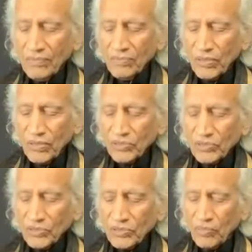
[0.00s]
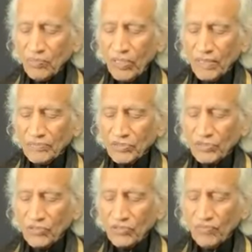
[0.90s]
Focus your palms
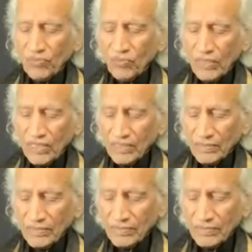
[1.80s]
so fully